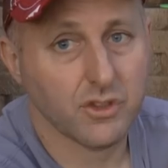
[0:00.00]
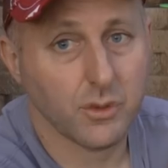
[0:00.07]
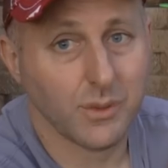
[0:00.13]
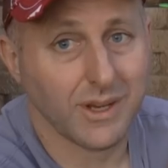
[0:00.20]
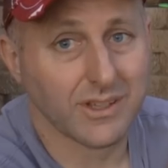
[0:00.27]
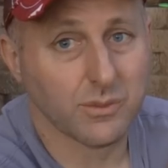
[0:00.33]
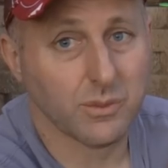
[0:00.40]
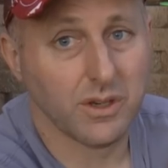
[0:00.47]

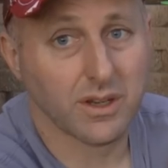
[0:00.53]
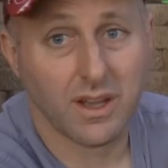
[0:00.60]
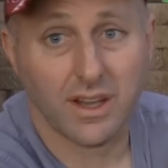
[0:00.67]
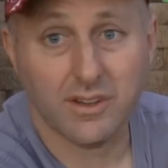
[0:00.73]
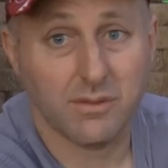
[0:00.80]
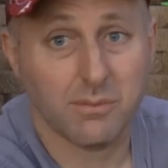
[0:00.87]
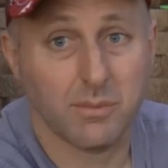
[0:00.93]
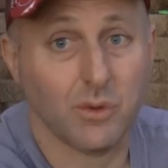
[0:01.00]
weeks work. I
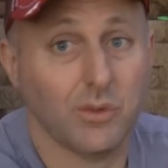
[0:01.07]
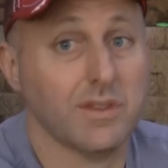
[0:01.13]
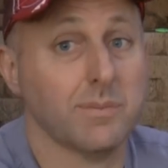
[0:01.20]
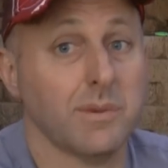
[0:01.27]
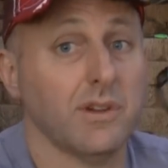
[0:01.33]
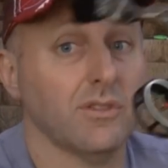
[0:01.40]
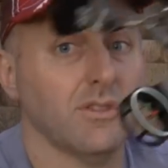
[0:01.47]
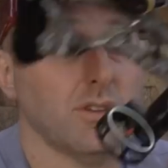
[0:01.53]
couldn't build this
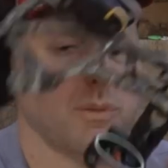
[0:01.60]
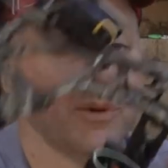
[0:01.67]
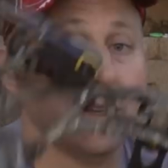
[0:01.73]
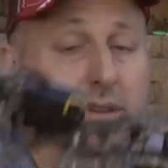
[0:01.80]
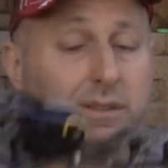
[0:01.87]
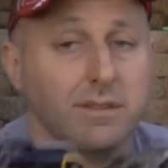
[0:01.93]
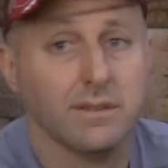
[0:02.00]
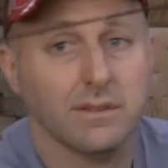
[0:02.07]
bow in 2
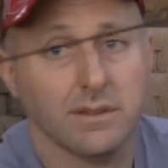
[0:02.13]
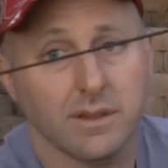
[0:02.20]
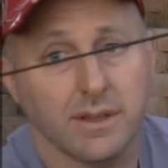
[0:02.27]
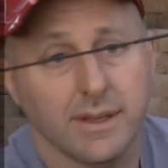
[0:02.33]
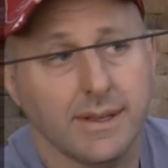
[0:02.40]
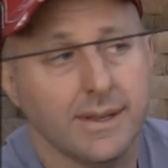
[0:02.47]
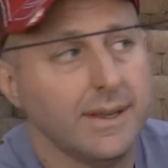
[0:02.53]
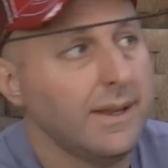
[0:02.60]
weeks.
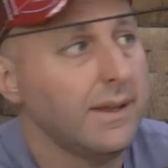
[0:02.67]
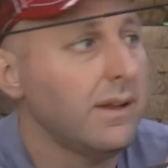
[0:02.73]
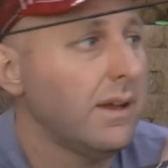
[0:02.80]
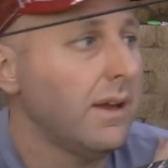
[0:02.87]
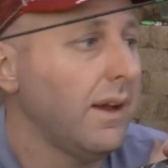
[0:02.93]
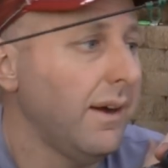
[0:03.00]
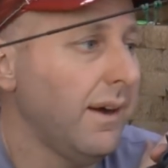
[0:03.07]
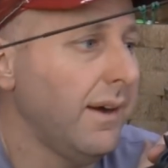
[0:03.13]

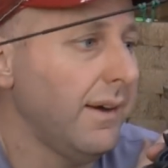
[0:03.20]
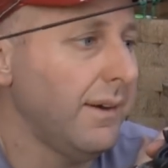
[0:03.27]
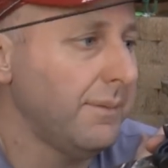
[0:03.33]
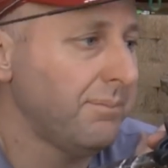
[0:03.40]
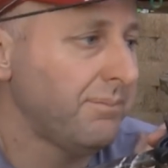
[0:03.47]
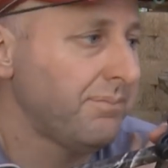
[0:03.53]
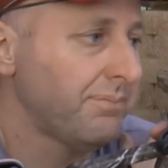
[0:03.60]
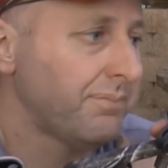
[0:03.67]

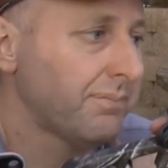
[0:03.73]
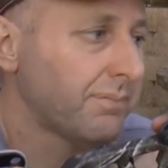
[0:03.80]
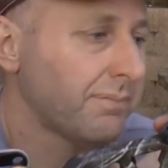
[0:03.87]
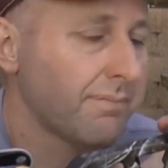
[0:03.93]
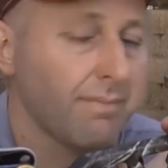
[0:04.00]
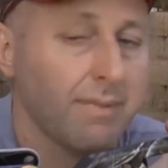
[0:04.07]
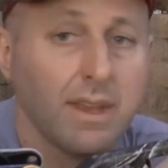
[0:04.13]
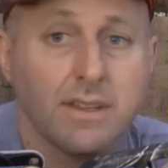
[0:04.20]
So
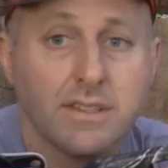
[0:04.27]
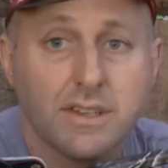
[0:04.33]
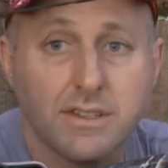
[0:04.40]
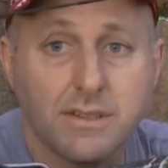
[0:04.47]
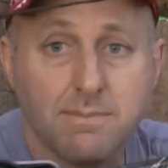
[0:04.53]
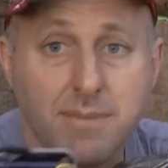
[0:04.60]
to